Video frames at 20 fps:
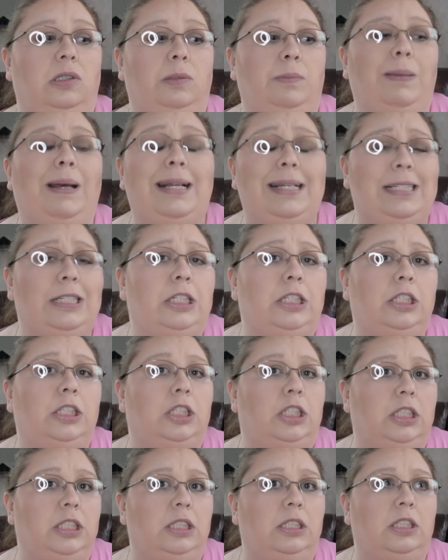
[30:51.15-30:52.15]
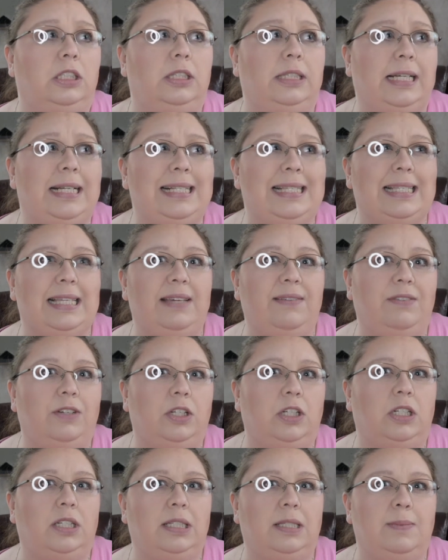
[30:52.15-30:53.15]
back during Thanksgiving,
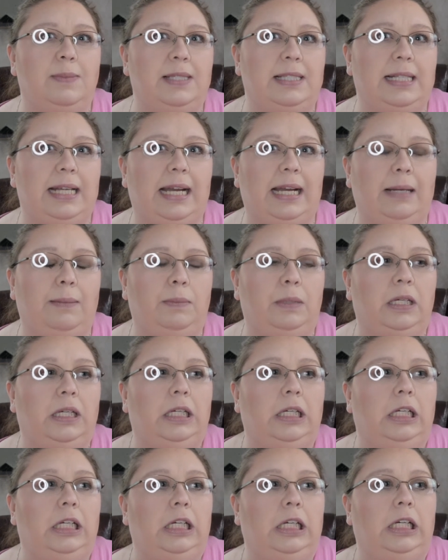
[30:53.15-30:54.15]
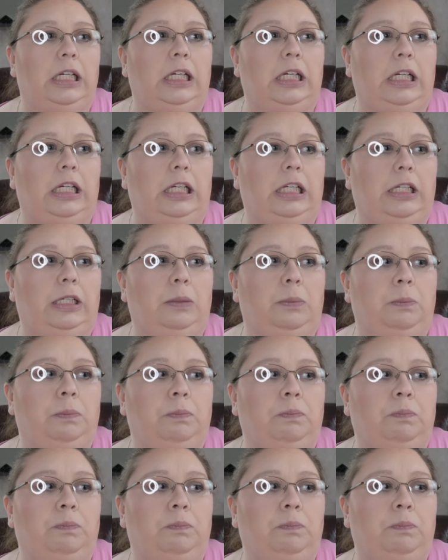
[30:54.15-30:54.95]
Christmas time, um,